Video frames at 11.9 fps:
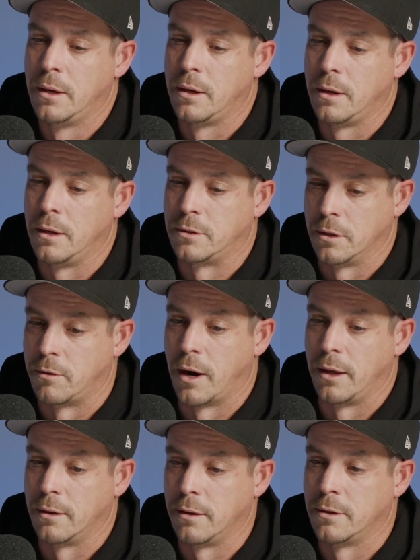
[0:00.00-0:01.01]
it's a
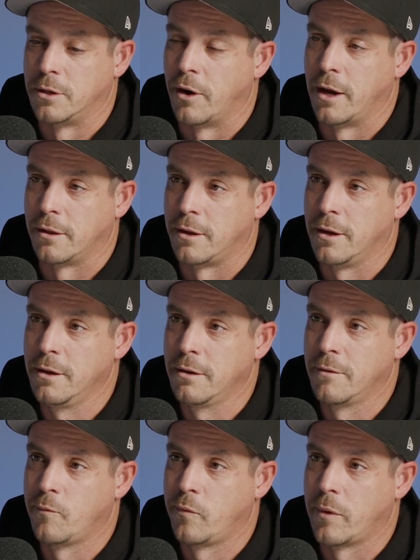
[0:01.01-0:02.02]
great it's a great thing
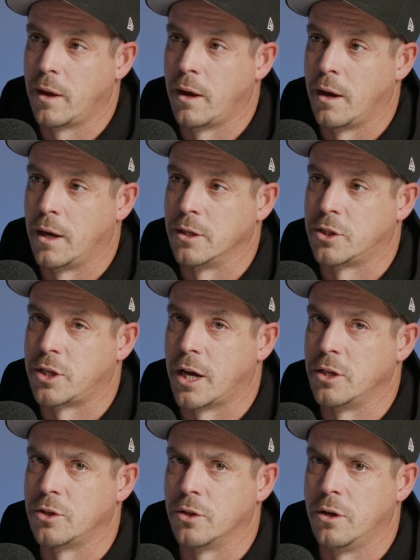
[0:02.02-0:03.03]
uh, it's
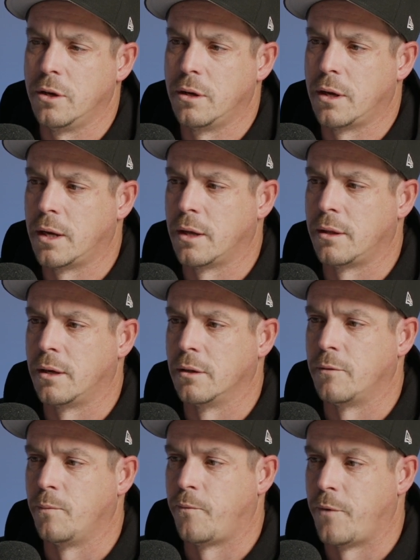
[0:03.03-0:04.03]
changed a lot and I think
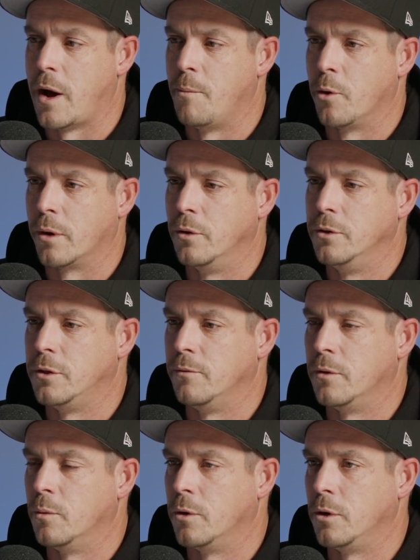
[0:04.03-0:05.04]
it's far more
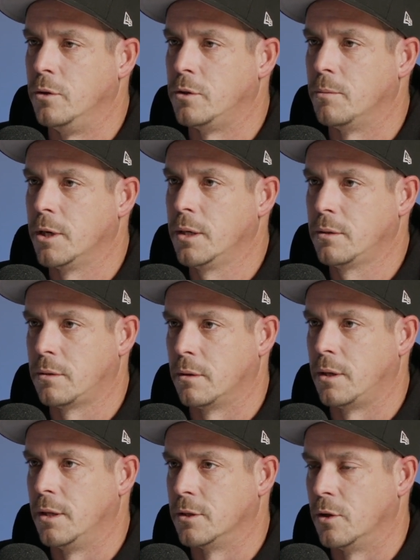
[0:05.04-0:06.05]
inclusive than what it used to be so I
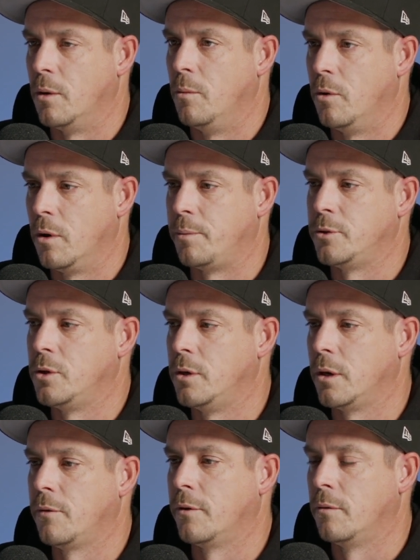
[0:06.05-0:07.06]
think there's a lot more
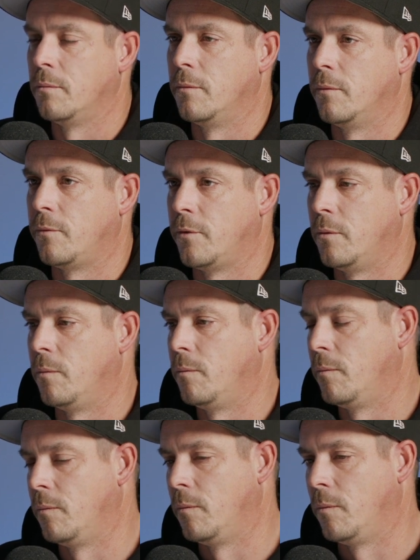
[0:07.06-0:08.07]
opportunity for for
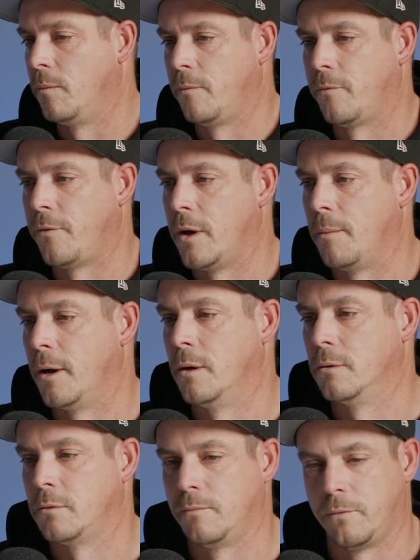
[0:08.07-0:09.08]

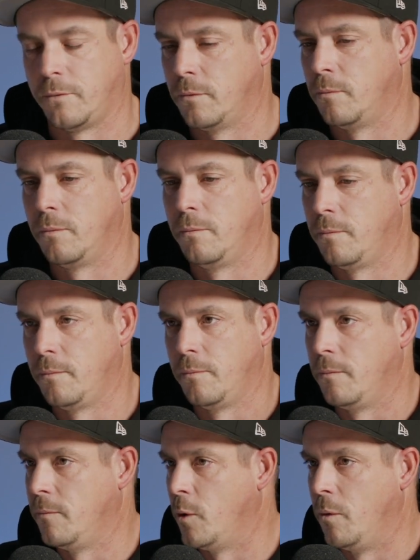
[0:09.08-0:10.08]
females for
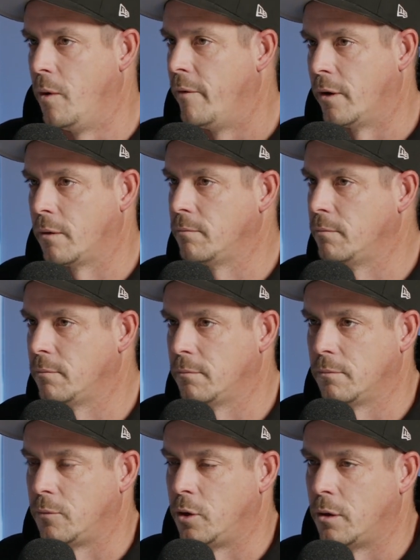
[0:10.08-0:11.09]
whoever
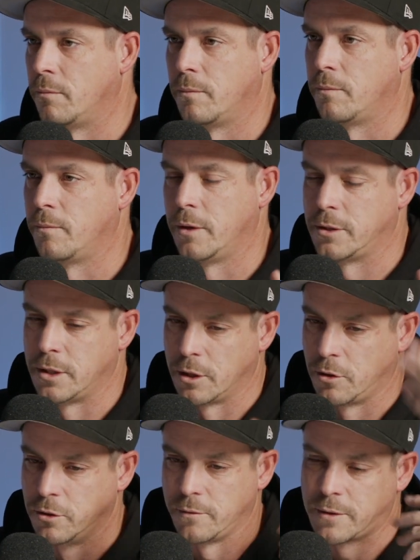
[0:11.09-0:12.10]
you know, it's
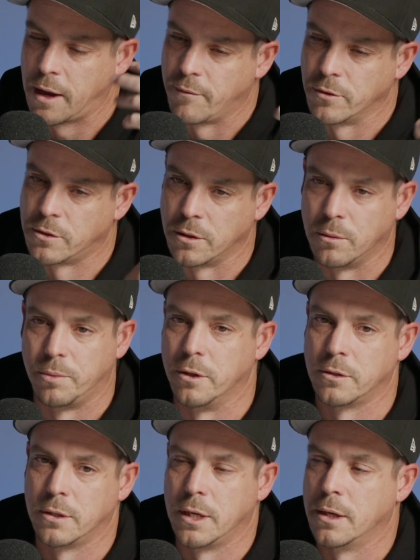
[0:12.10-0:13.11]
inclusive to every single
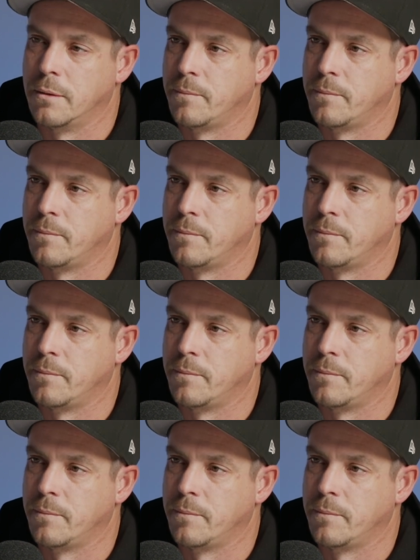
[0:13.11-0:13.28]
person. Yeah.